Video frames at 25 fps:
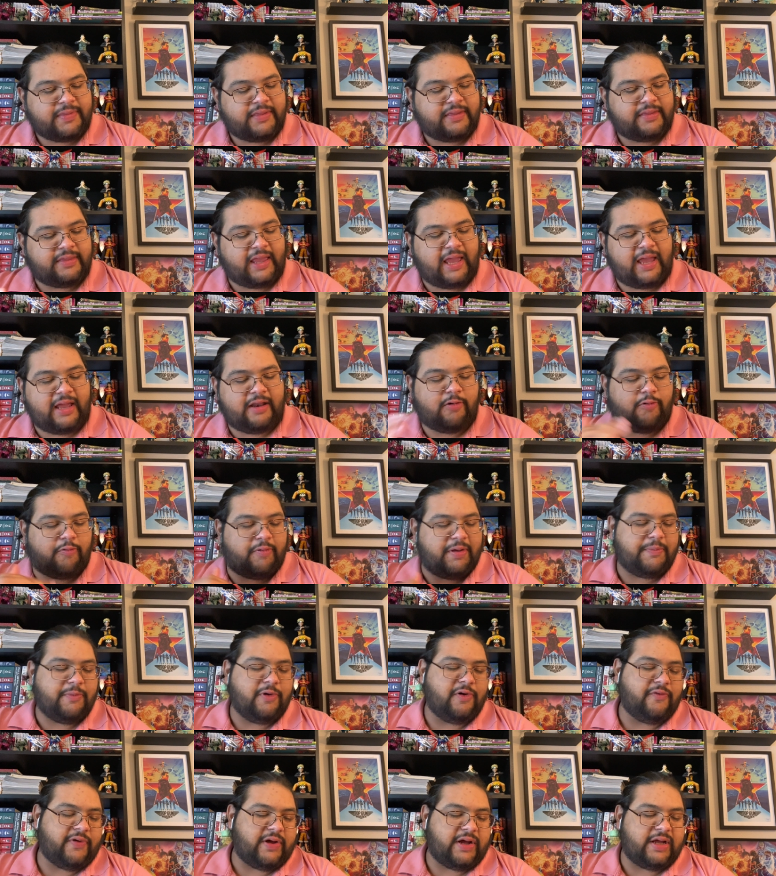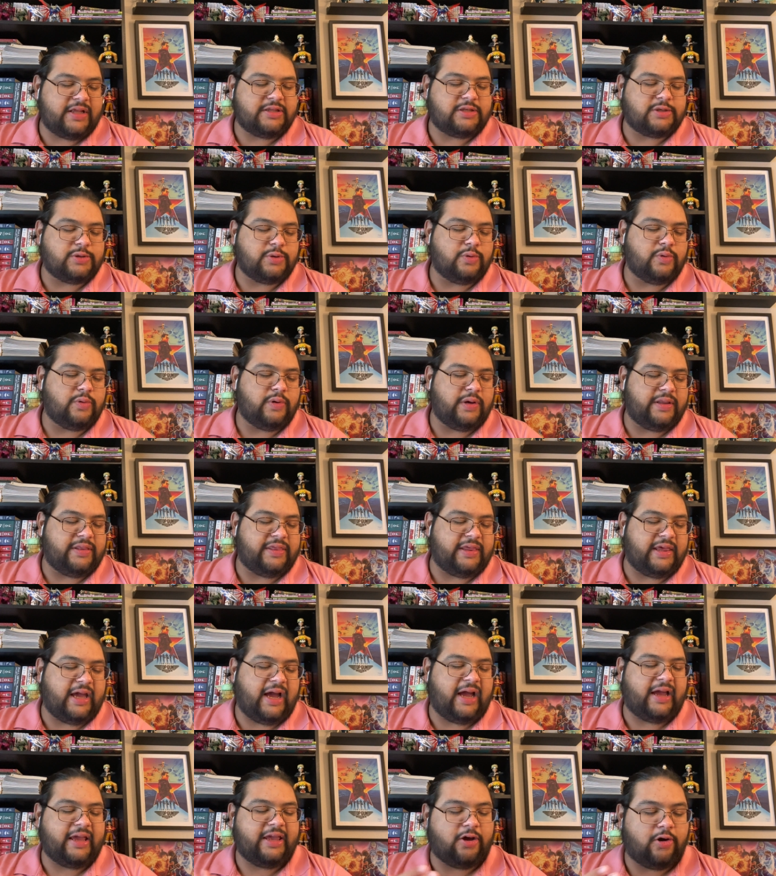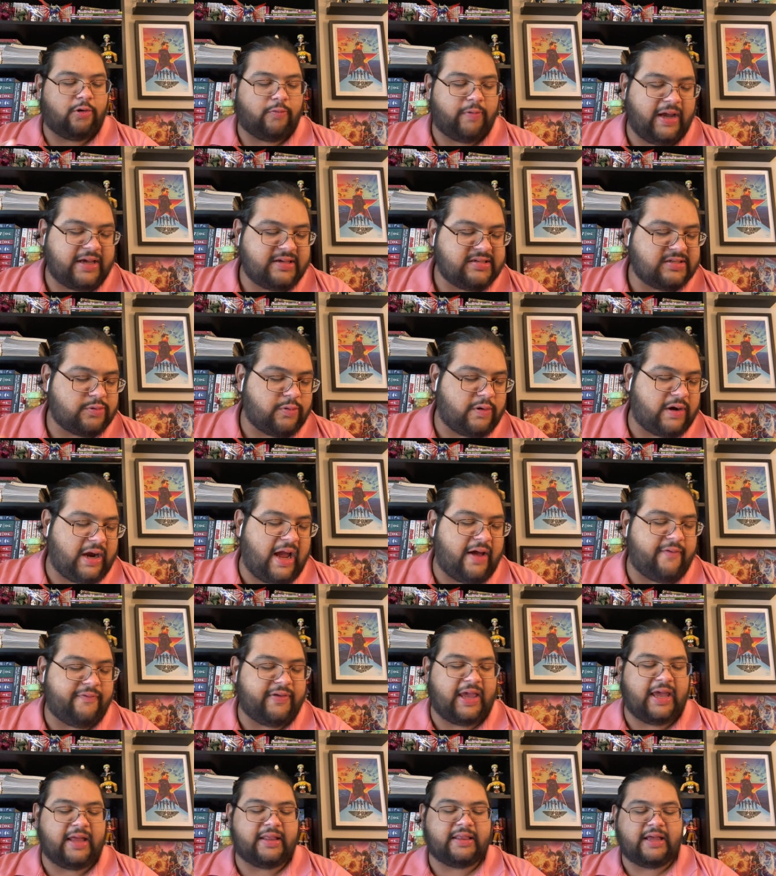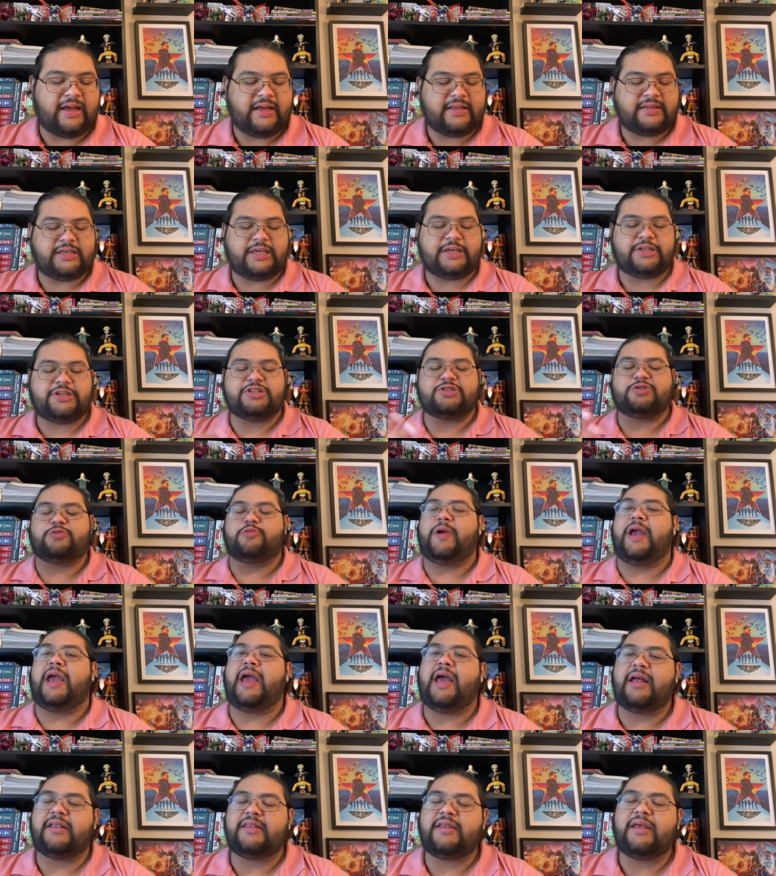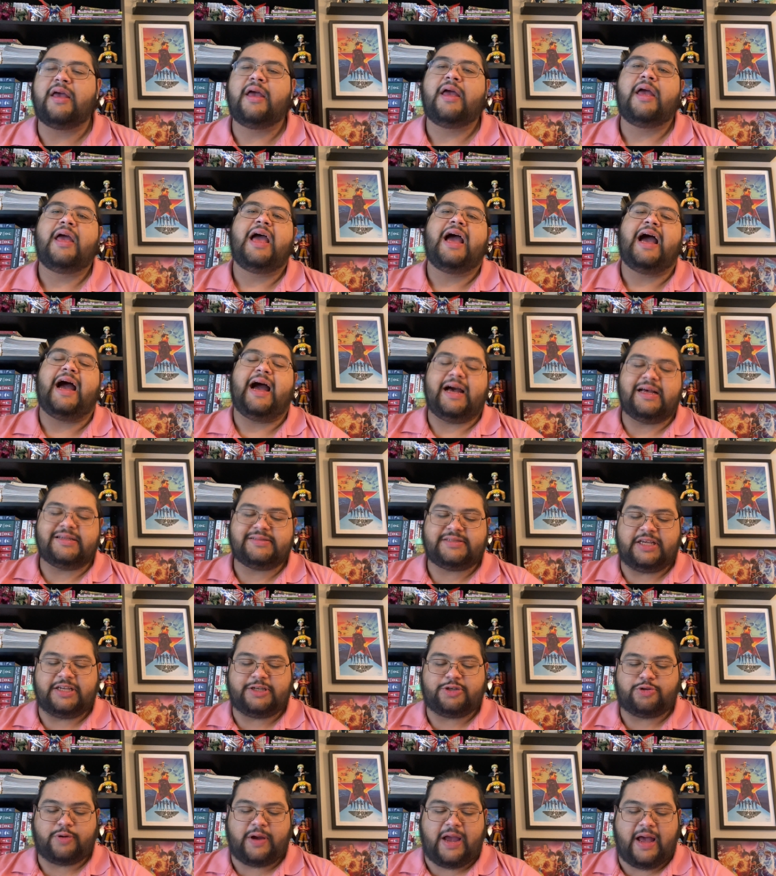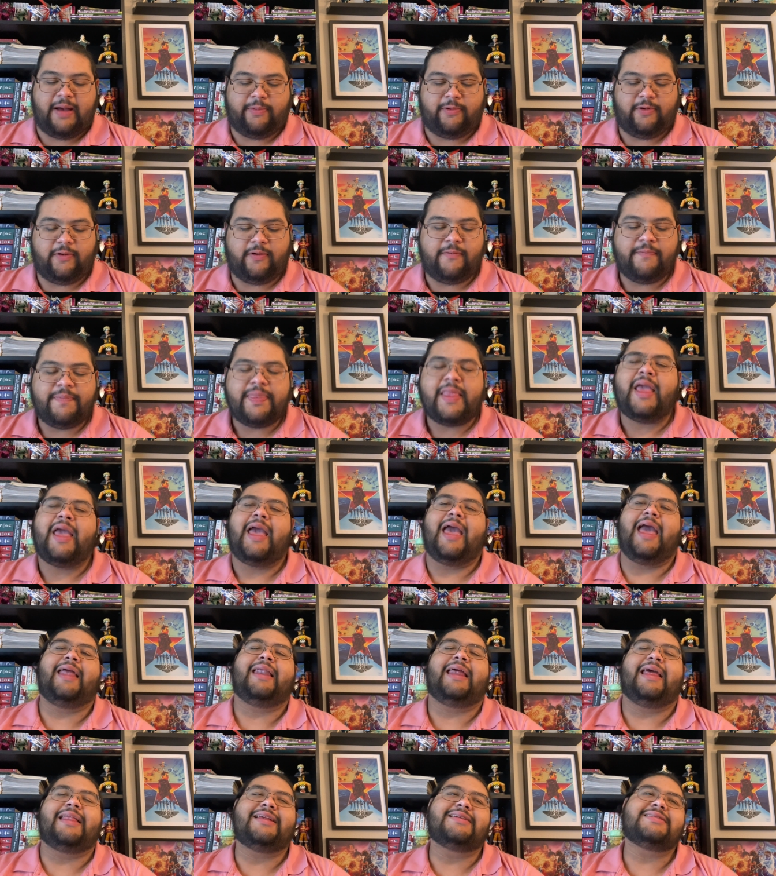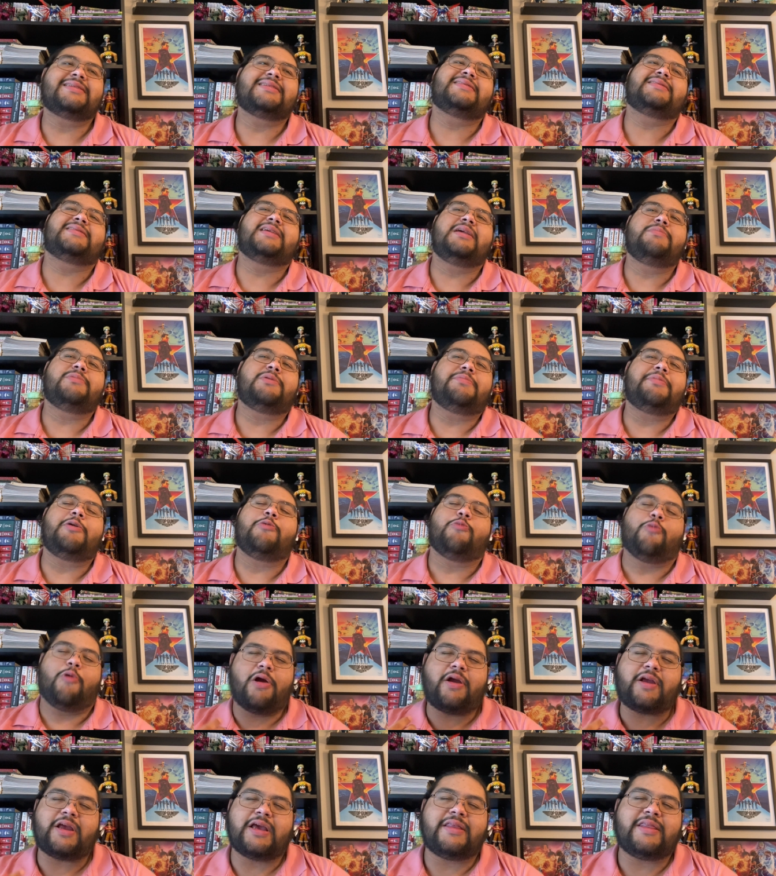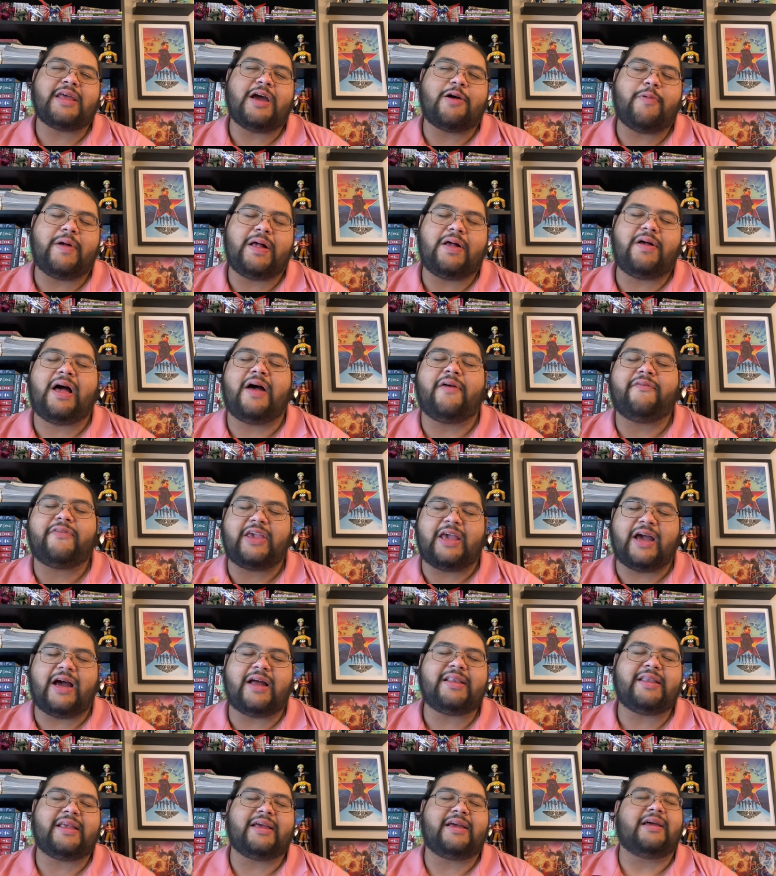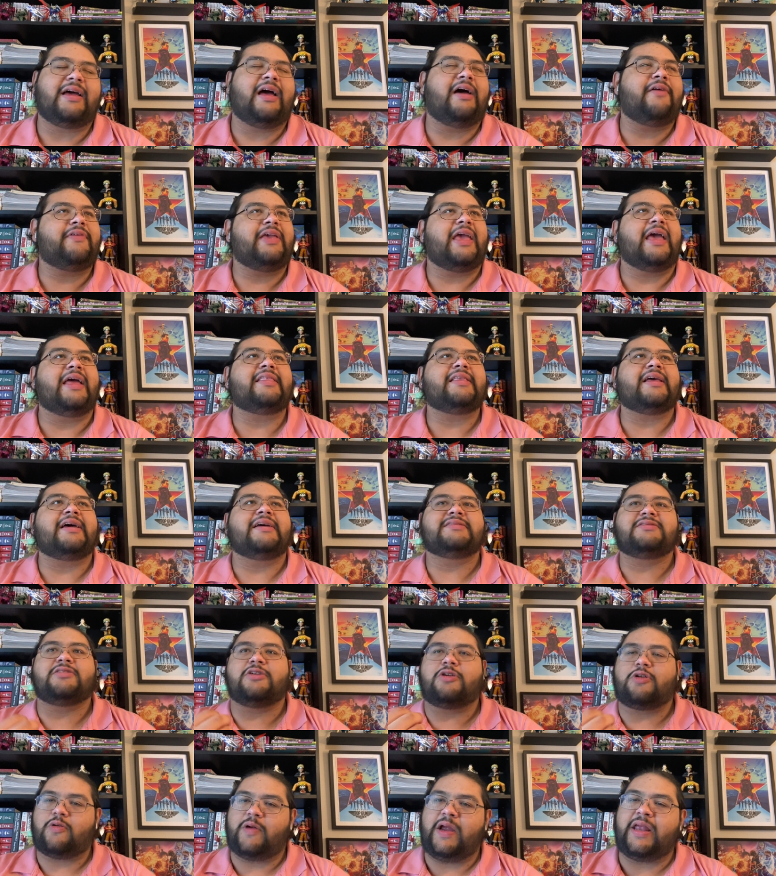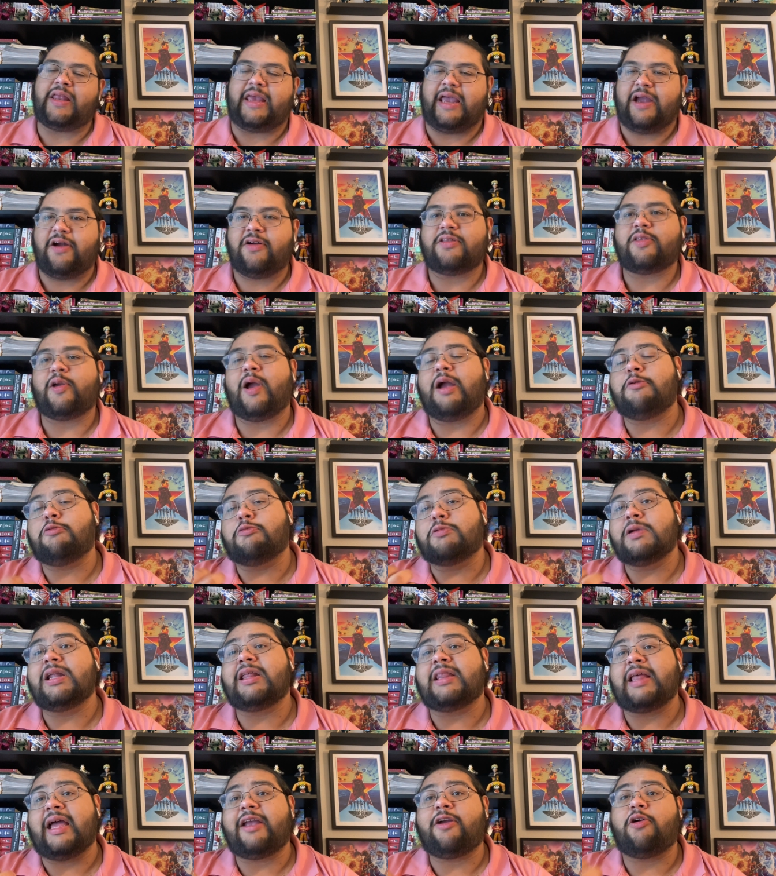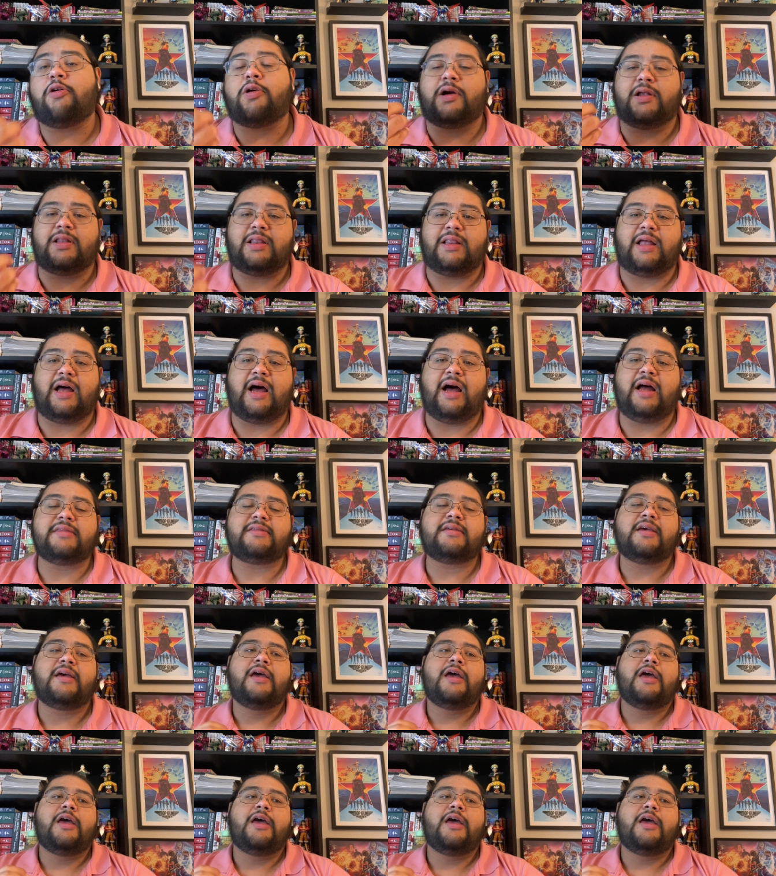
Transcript: Then we move on to the Aiel Waste, where Aviendha teaches Rand as they travel, and it doesn't seem to be working that well. Aviendha, Aviendha is a great character. I really like her a lot.